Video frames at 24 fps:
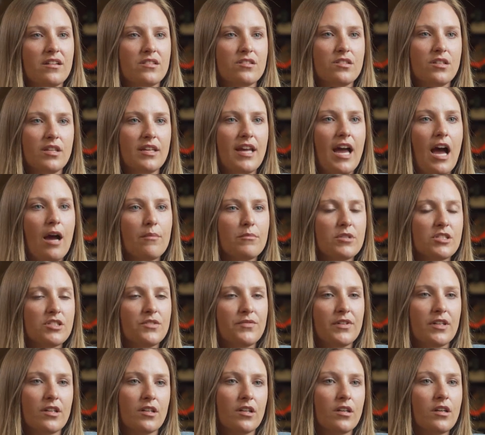into the
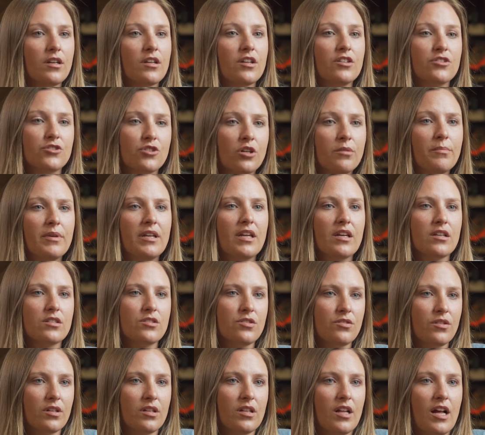atmosphere, contributing
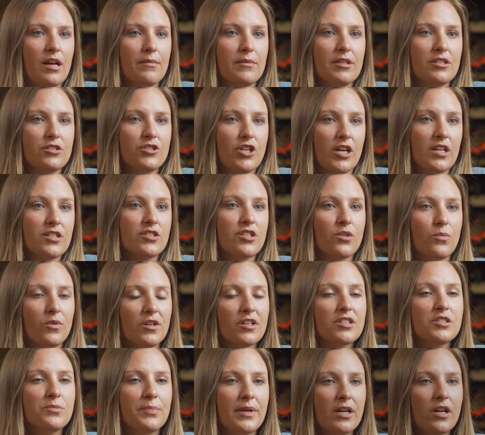to the climate change that we're
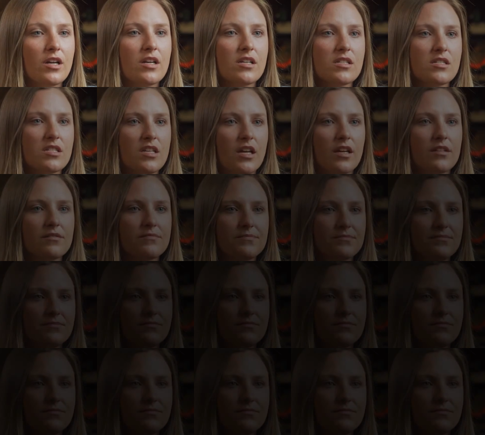experiencing.